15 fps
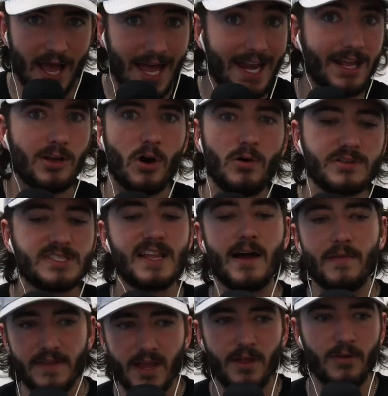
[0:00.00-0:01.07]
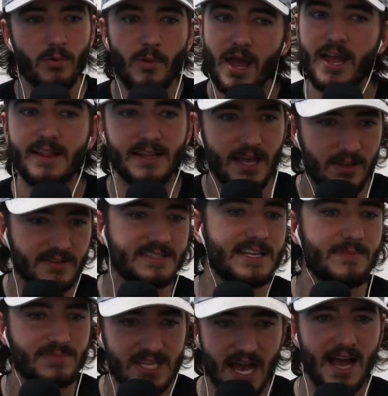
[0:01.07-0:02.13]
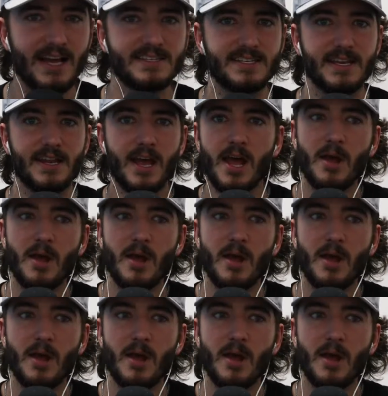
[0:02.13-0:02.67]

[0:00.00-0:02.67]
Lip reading: and it goes down the other way and the other team ties it